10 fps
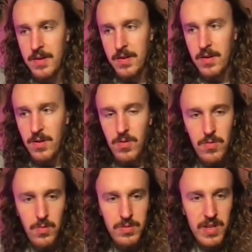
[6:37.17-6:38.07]

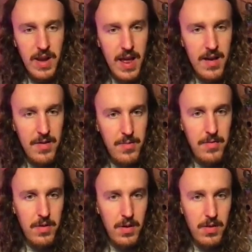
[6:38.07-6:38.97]
Cool. So now
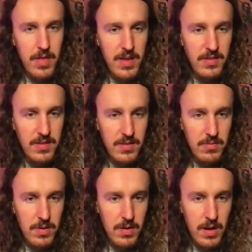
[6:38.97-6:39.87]
we've got this.
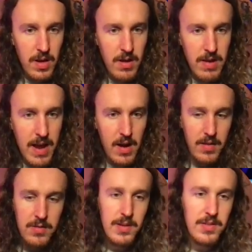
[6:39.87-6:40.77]
We're going to go down
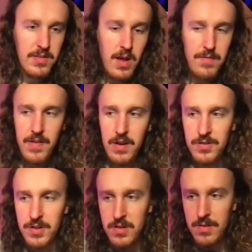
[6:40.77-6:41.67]
into our start
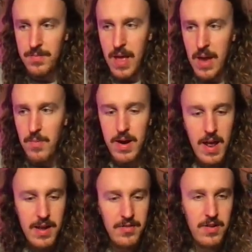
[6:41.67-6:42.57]
function and we're going to
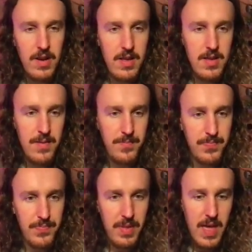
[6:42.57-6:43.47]
actually
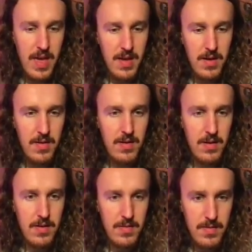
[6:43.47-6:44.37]
get
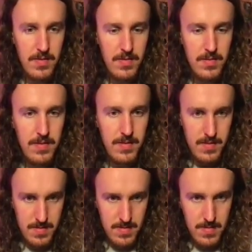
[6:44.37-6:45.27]
our
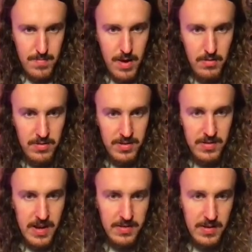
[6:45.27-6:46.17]
pose
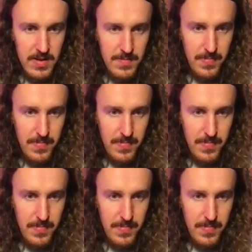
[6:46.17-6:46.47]
detector.